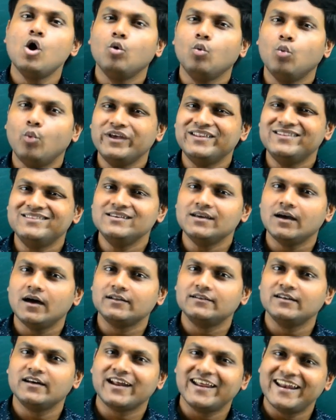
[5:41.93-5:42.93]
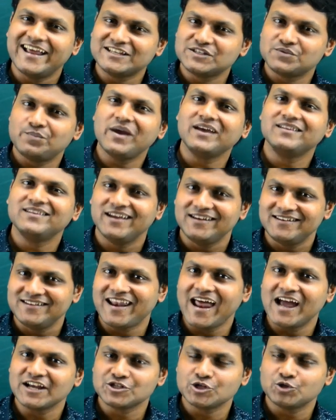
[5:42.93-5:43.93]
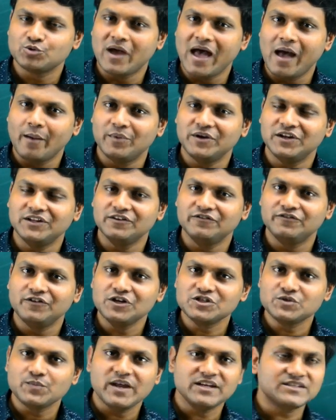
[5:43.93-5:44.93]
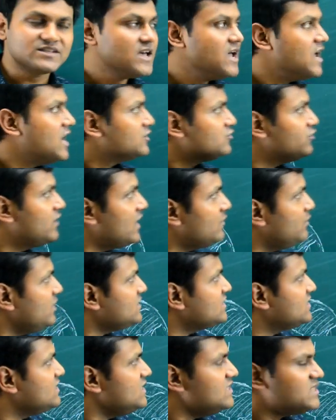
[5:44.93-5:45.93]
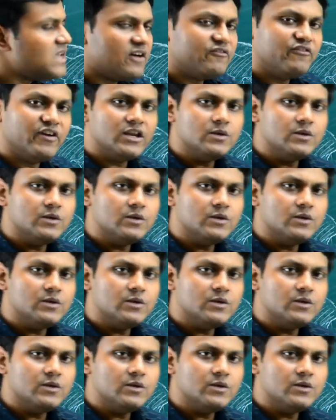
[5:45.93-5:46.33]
with the other and expect the interaction to happen in the first place. So that means these are very